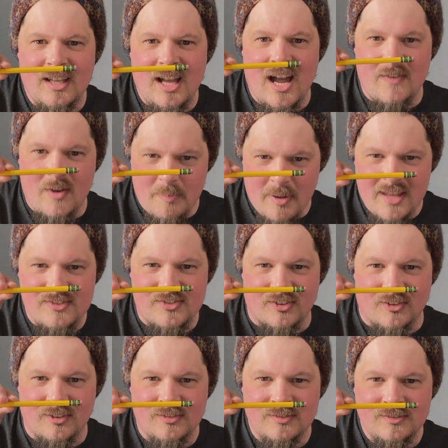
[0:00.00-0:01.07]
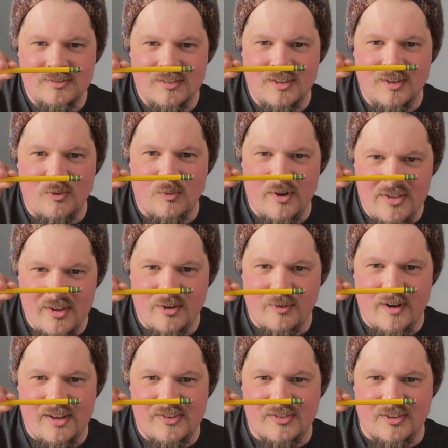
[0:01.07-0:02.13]
of a pencil with an
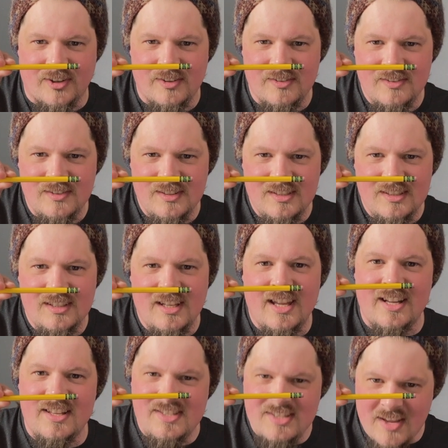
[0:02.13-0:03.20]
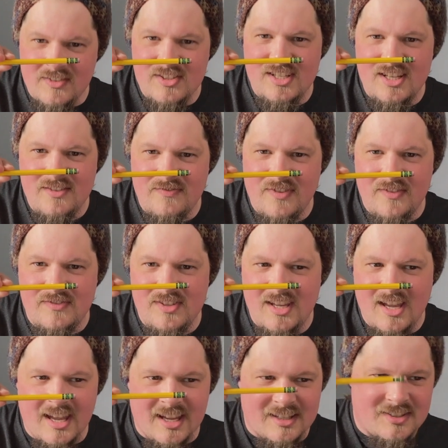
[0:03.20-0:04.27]
eraser. And in
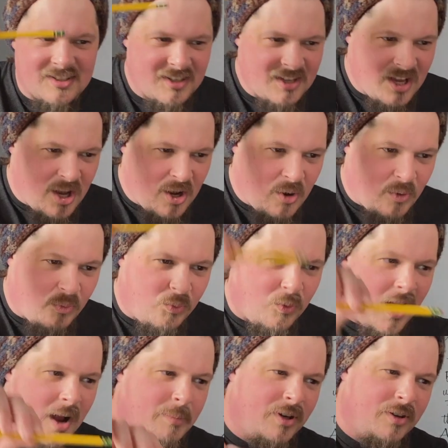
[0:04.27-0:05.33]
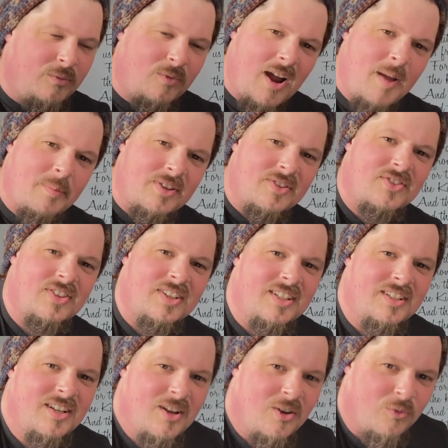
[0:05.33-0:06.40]
1758, Robert
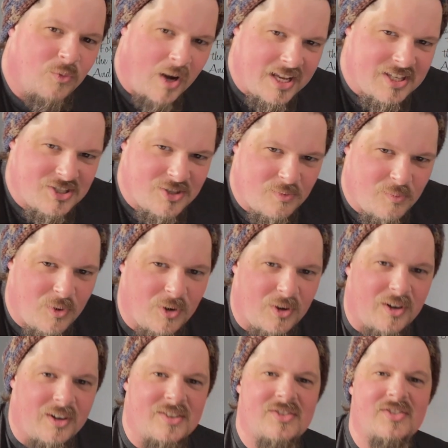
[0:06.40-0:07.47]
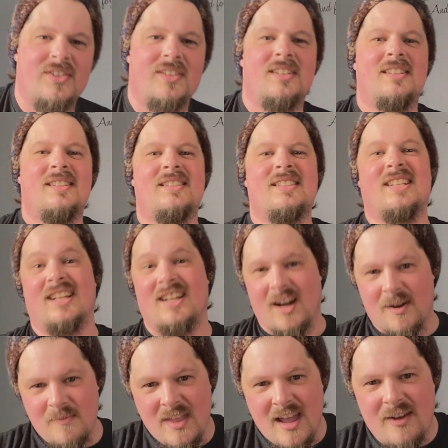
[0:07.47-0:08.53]
Robinson writes the words, "To
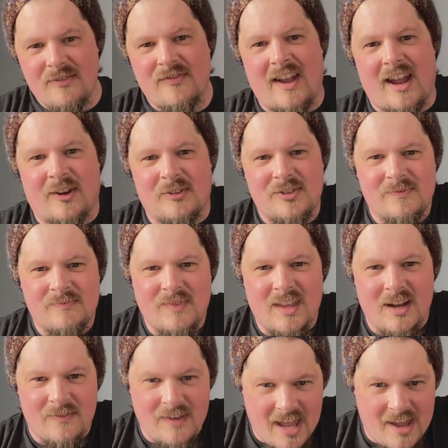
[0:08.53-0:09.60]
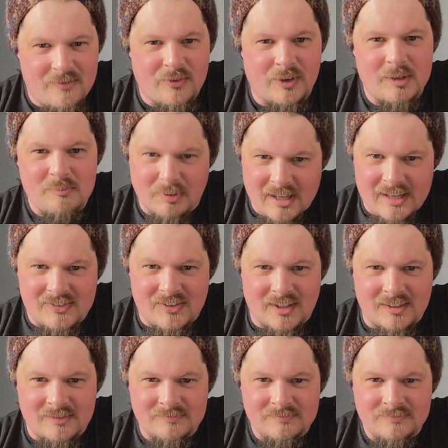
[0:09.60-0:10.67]
come thou fount of every blessing."